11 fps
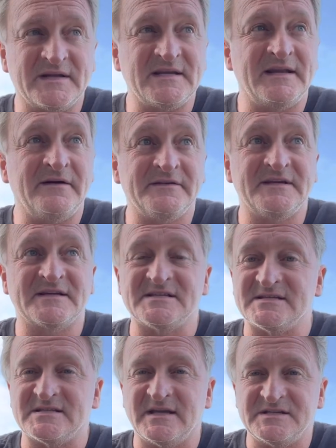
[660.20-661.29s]
Danelle
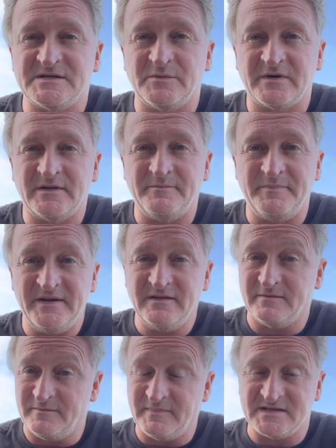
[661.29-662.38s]
Dixon say? She wanted to be
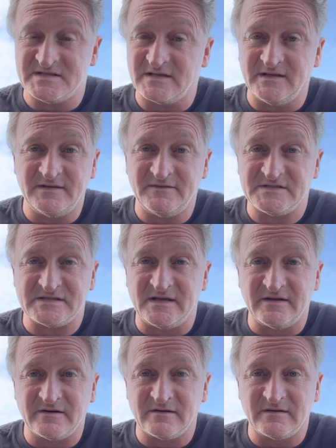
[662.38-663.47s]
basically
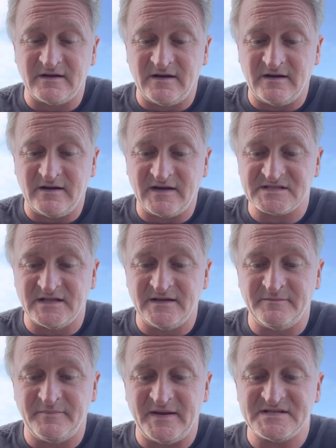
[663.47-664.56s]
Stellar
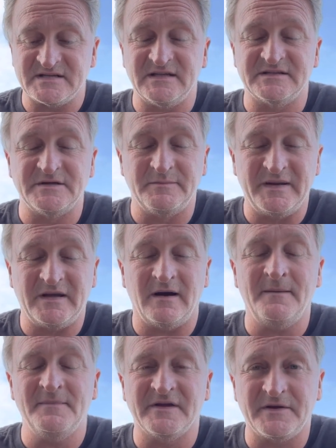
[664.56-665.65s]
XLM, basically to
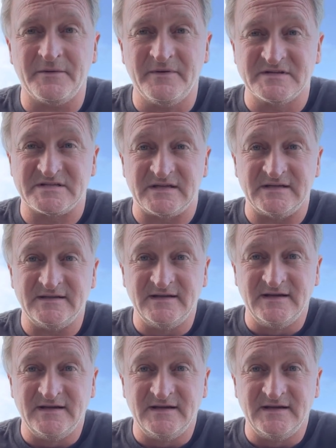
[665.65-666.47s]
become the currency.